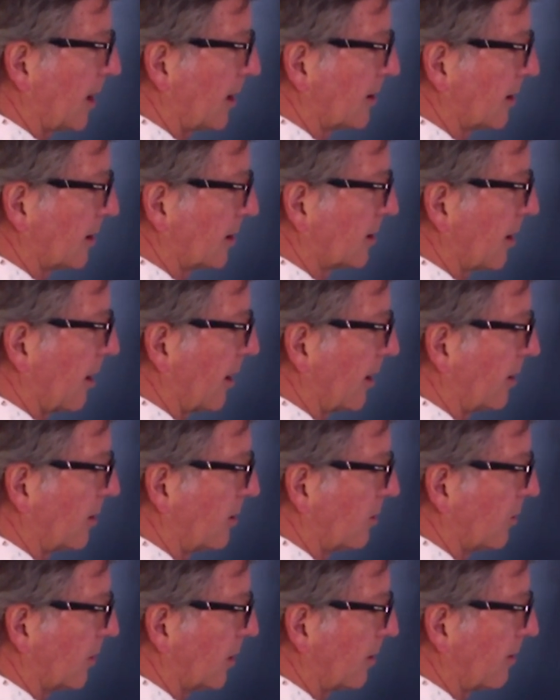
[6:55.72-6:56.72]
has a side
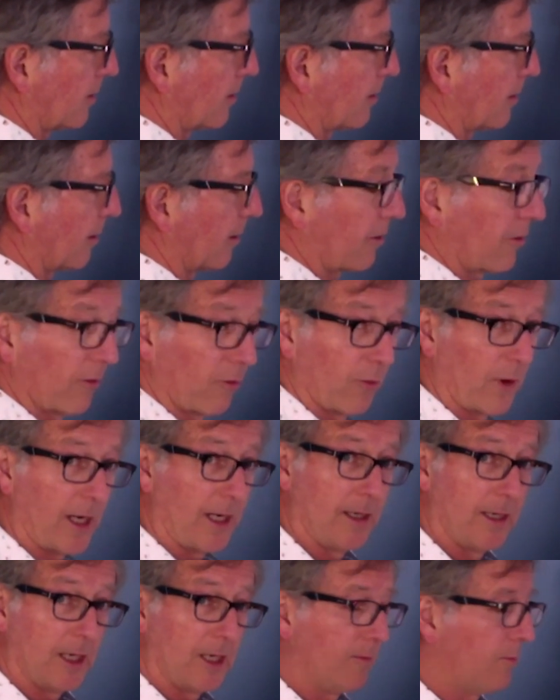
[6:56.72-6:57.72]
to it, a
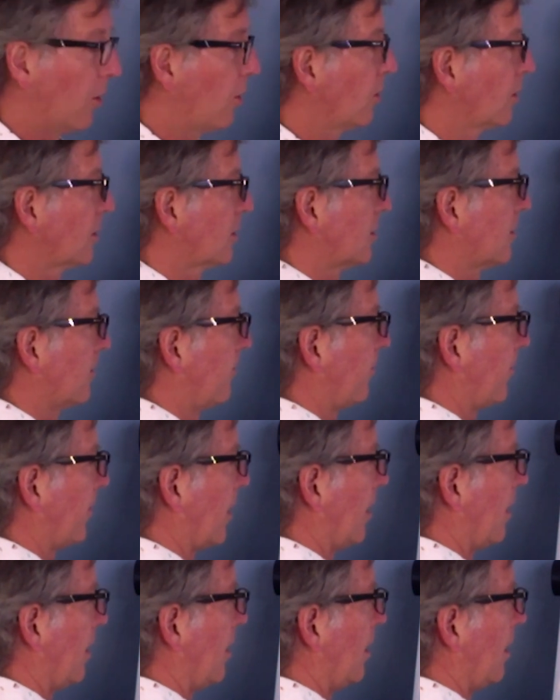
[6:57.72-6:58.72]
3D box.
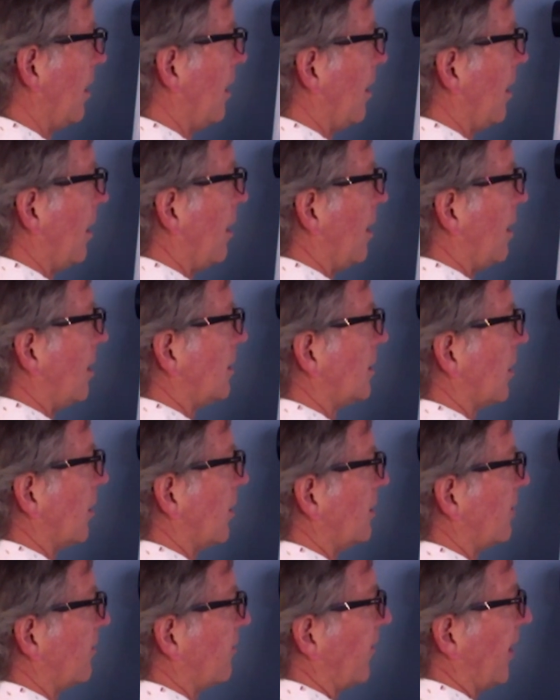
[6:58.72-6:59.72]
So
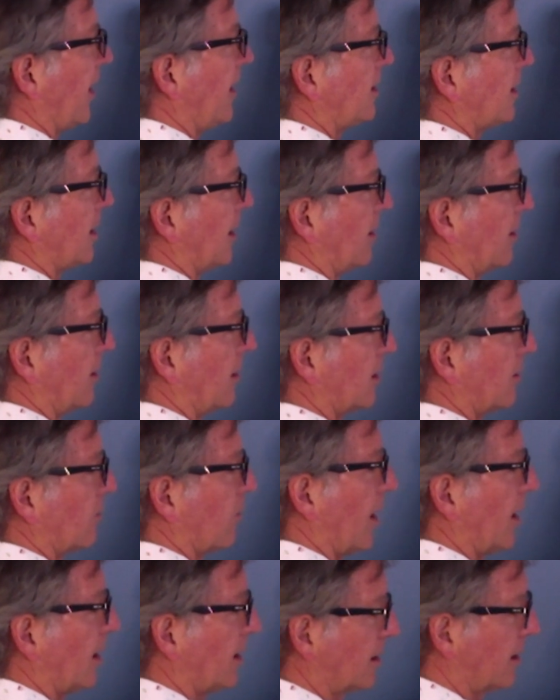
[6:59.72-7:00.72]
he's facing this
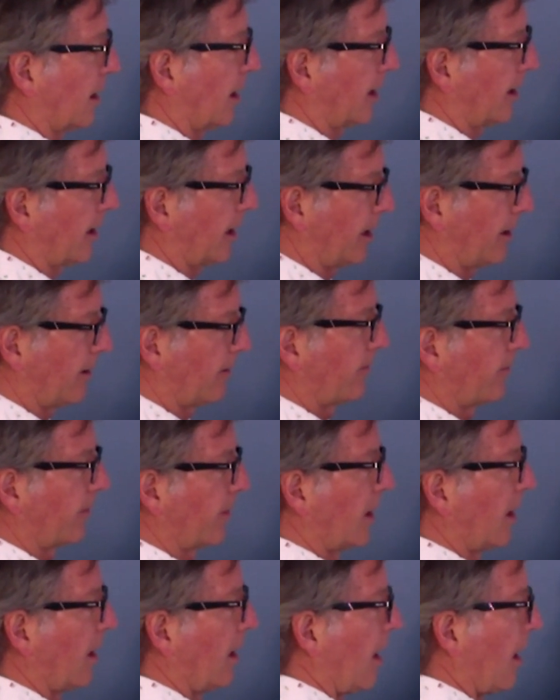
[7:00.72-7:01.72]
way slightly.
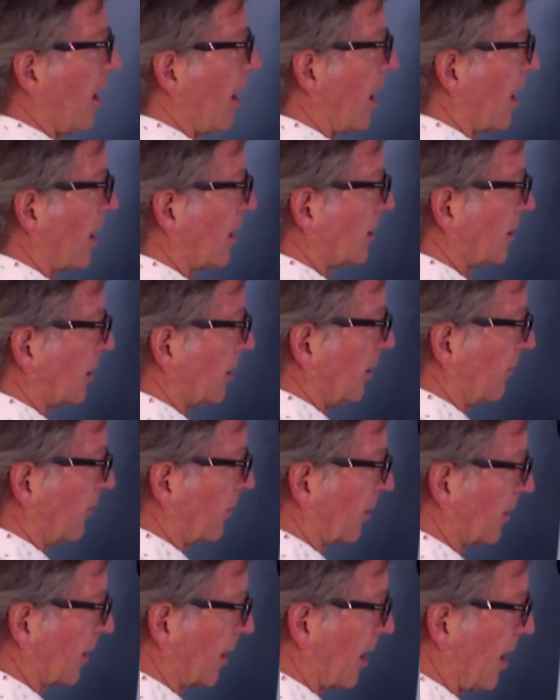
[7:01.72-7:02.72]
So you've
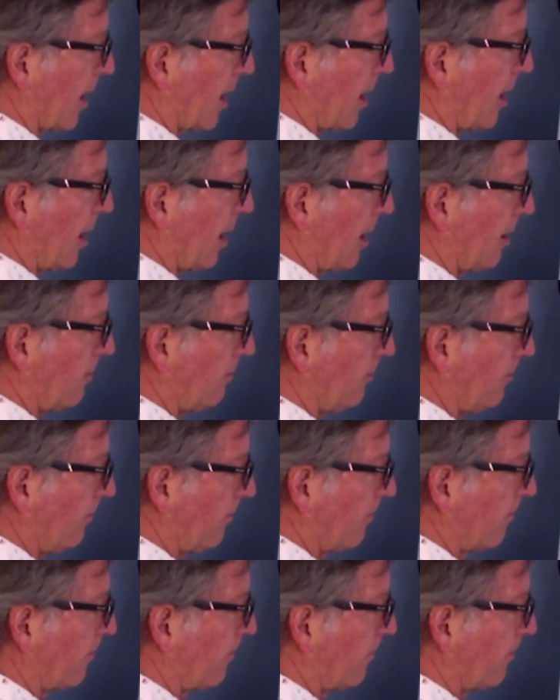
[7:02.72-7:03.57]
got the arm.